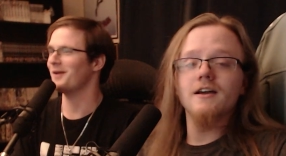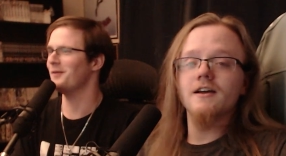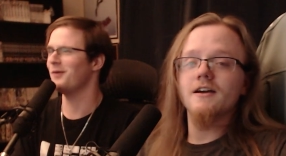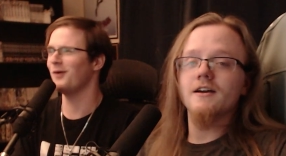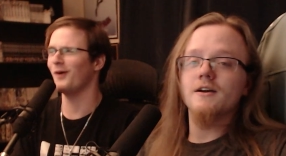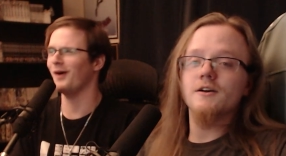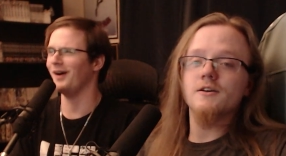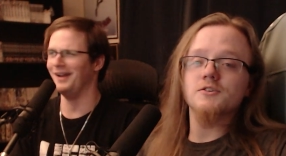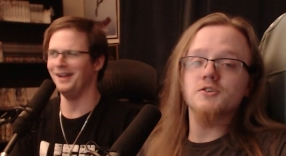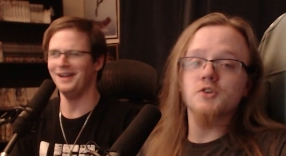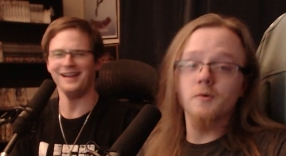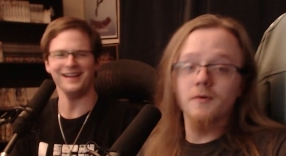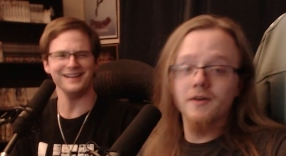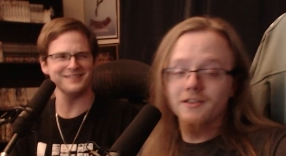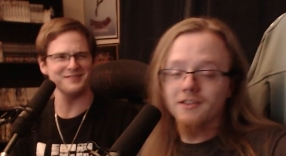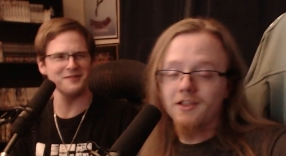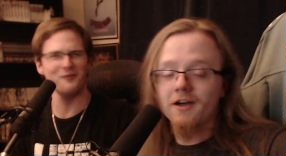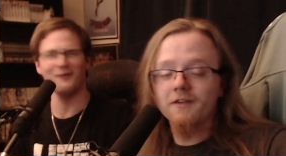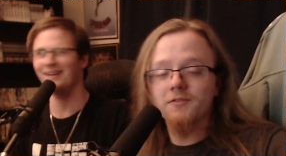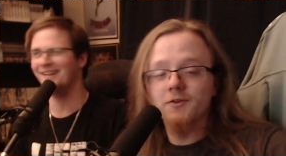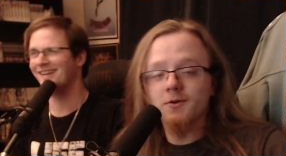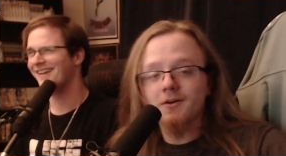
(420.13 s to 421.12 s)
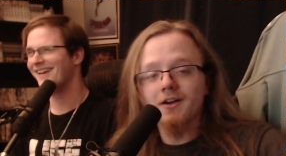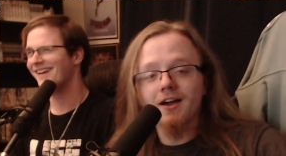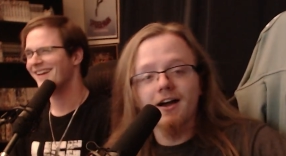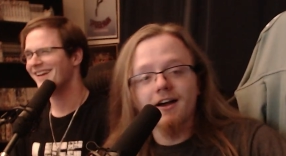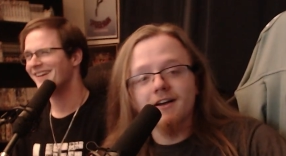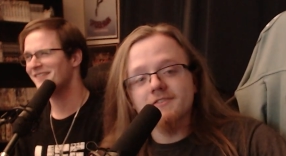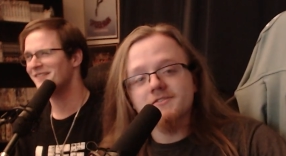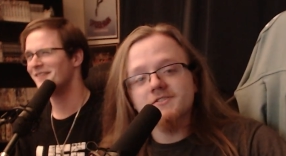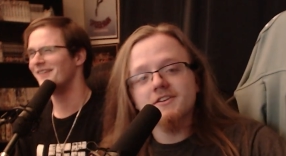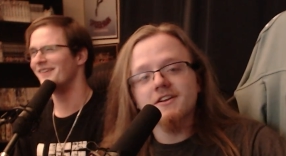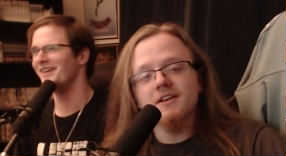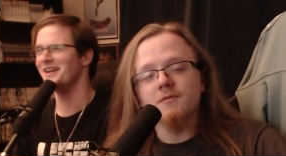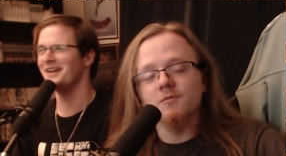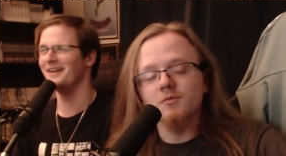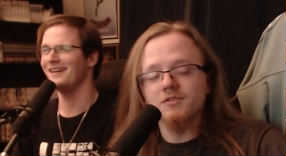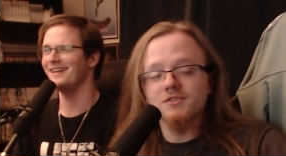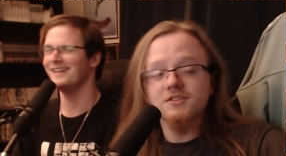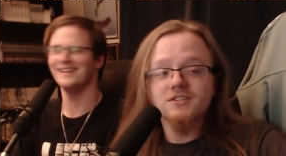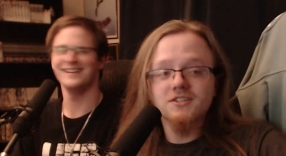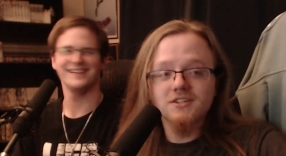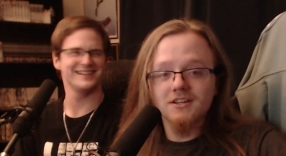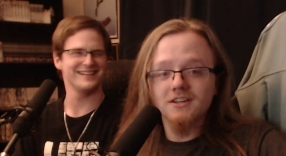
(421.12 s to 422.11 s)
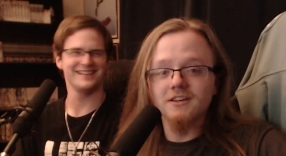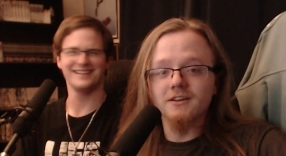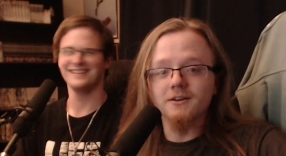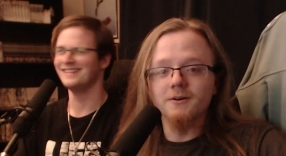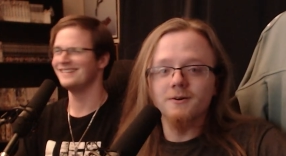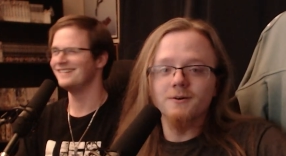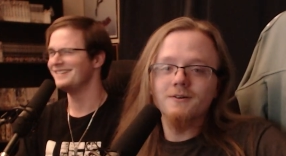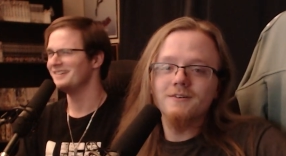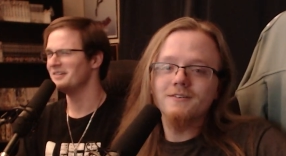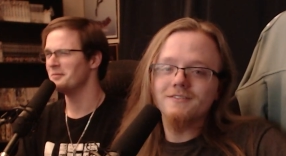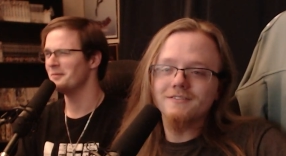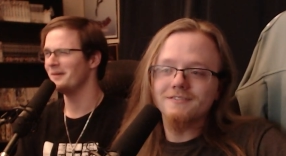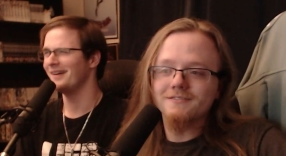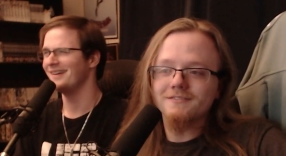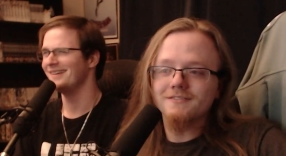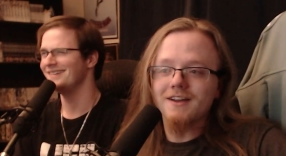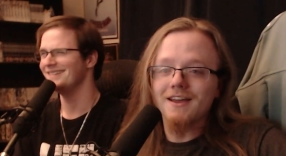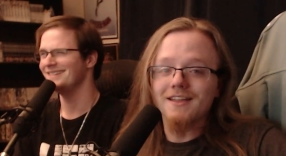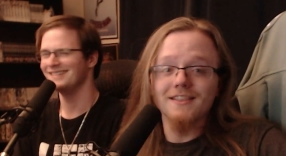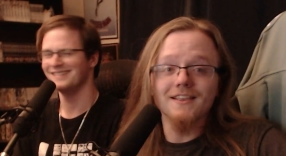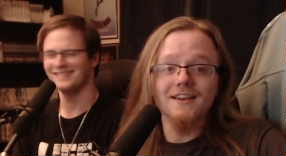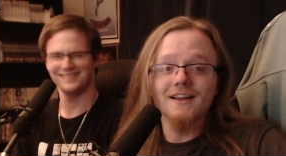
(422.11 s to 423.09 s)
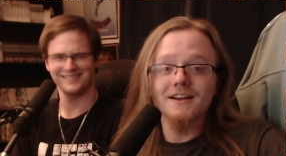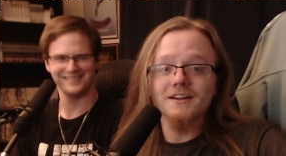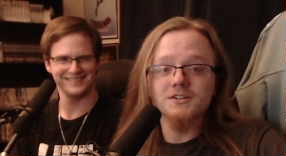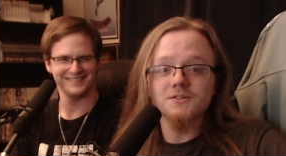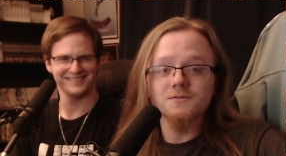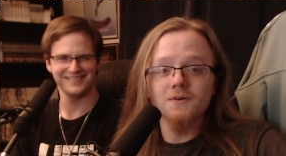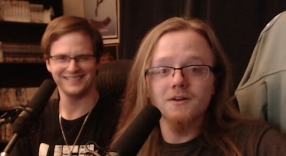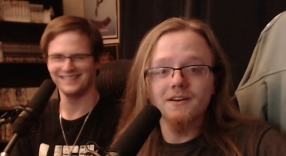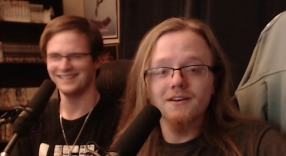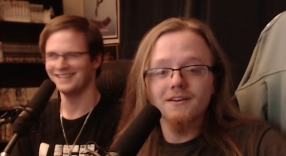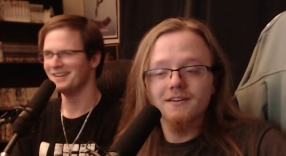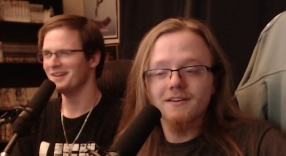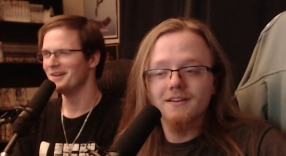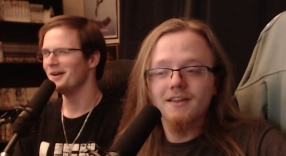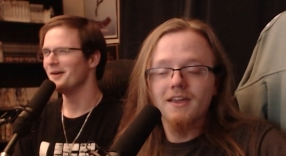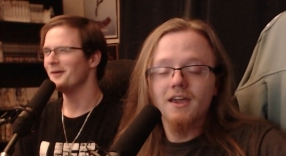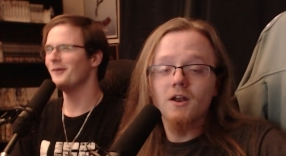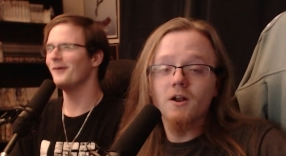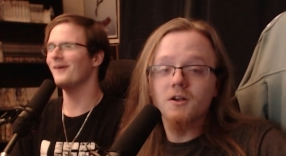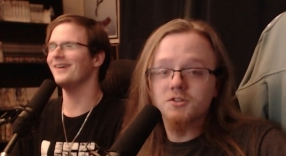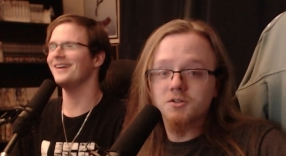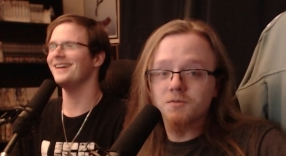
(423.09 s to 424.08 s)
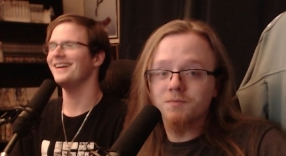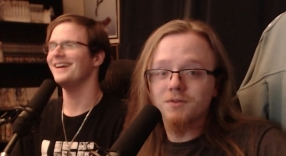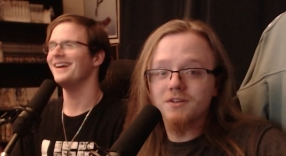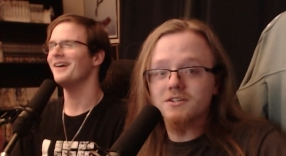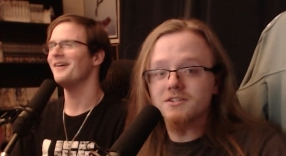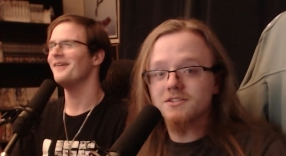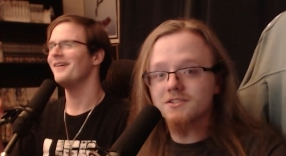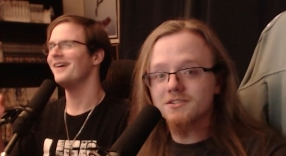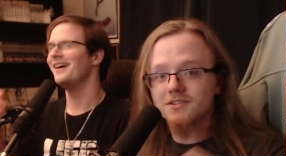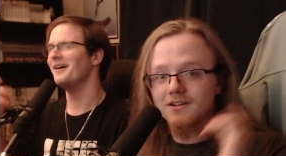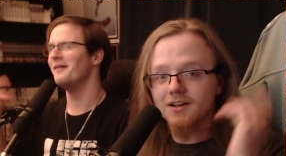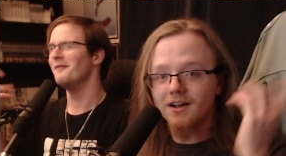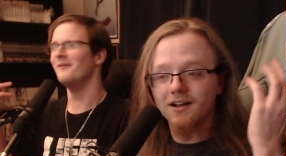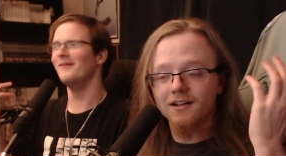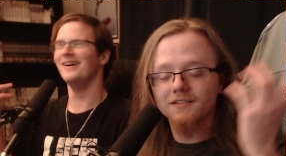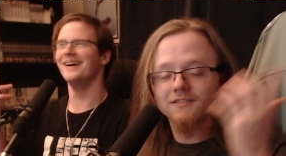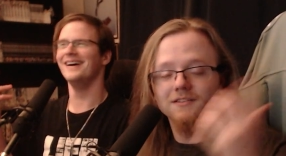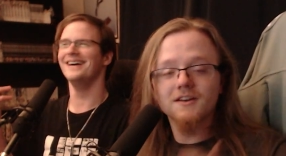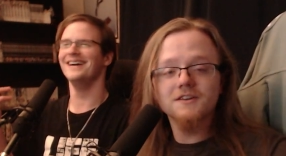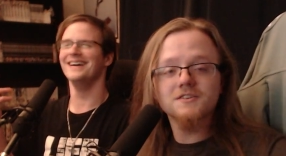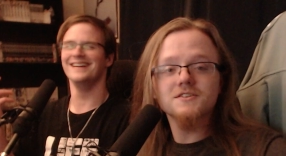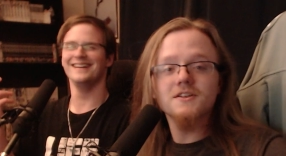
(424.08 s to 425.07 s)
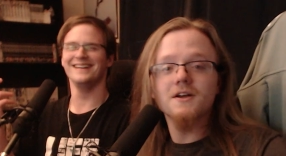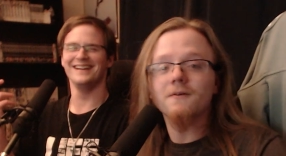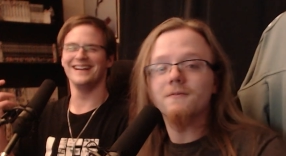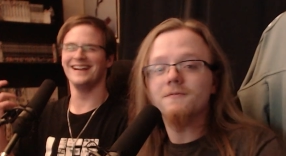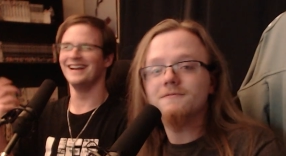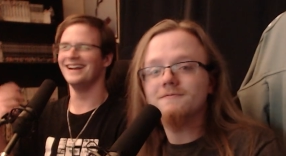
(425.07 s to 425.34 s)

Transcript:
Speaker 1: what? So we love you guys, and we'll see you in the next one. And also, please let us know.